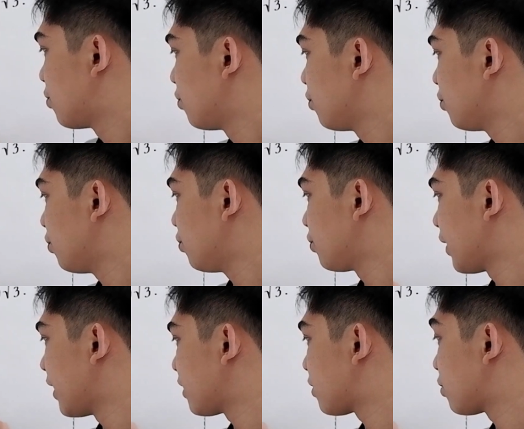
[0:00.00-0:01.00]
2
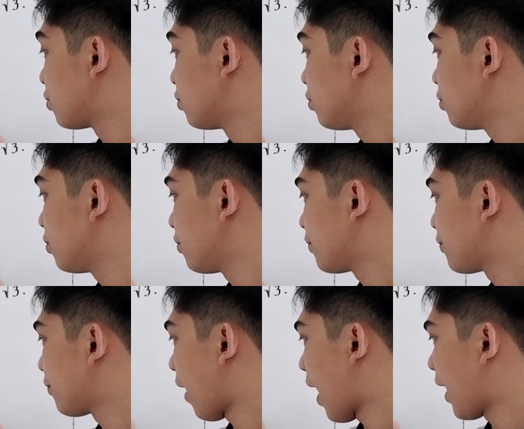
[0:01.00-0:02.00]
raised to
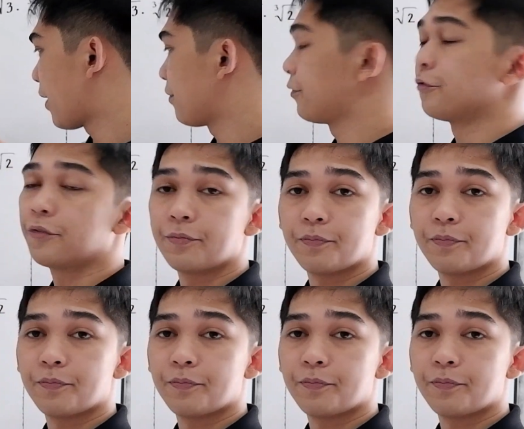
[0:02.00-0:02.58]
5.